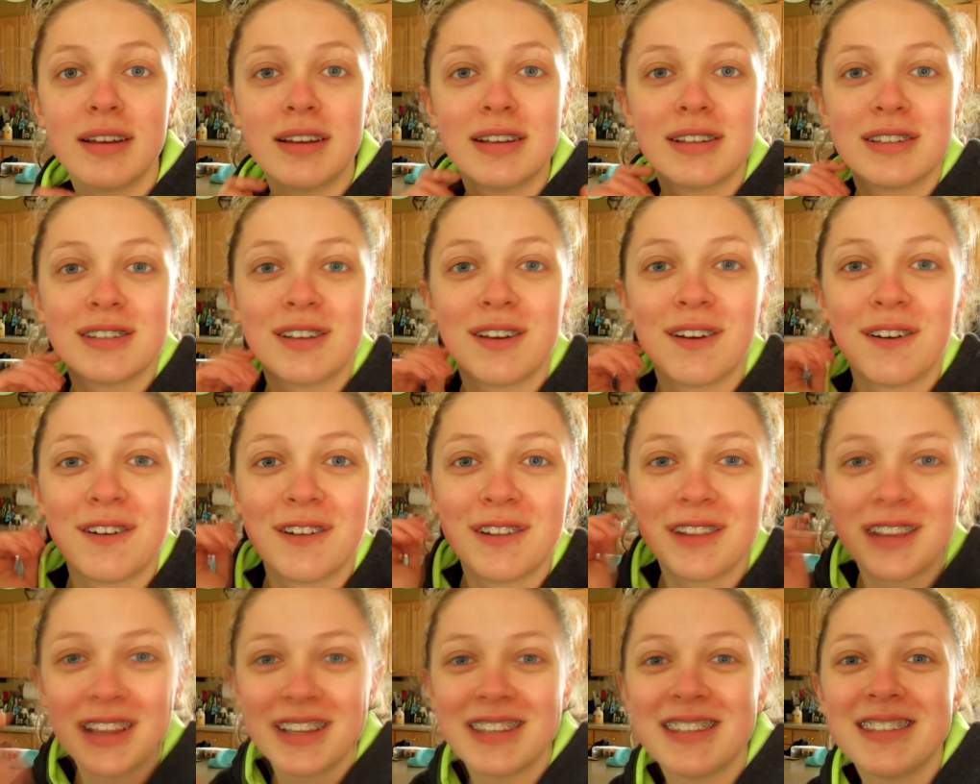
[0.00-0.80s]
So
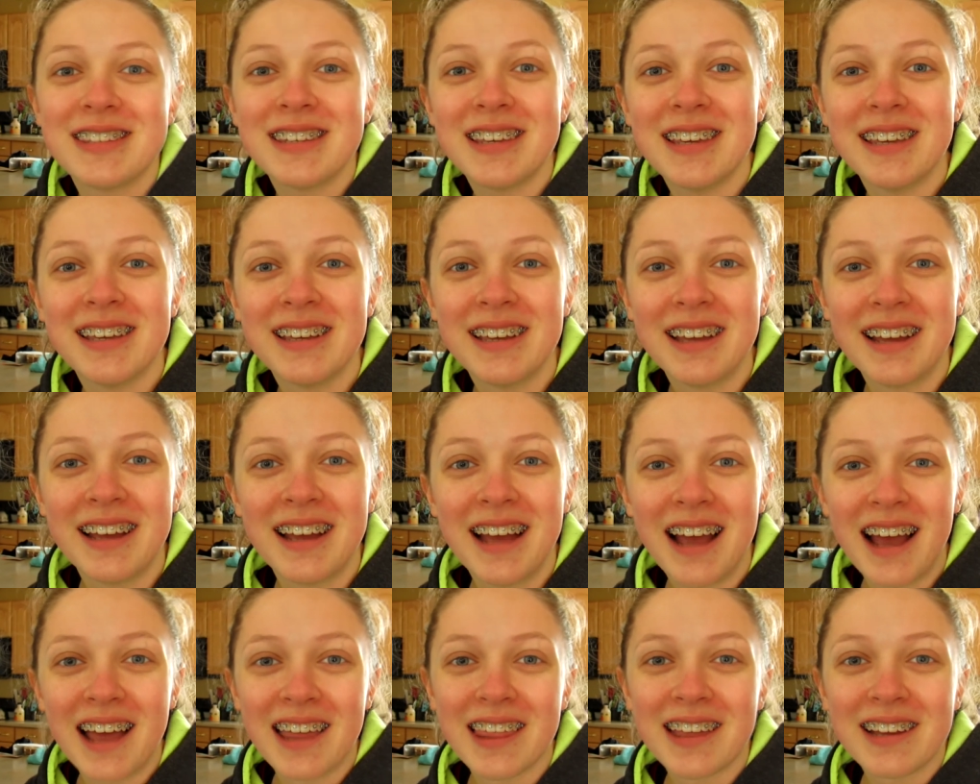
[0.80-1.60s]
let's see
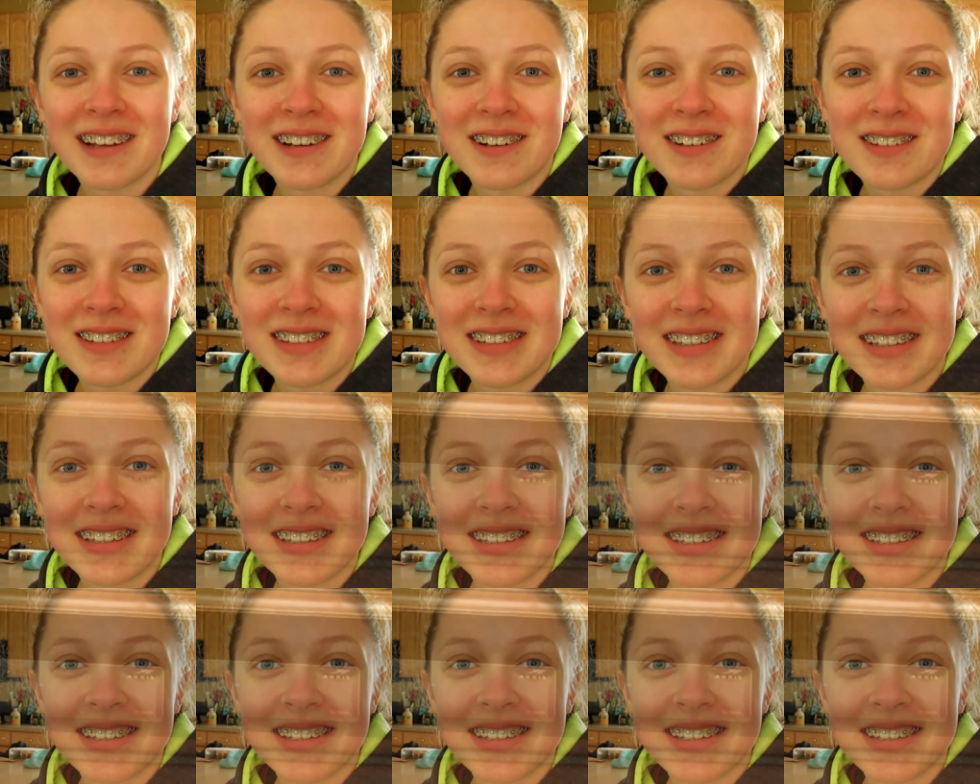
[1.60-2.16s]
how that goes.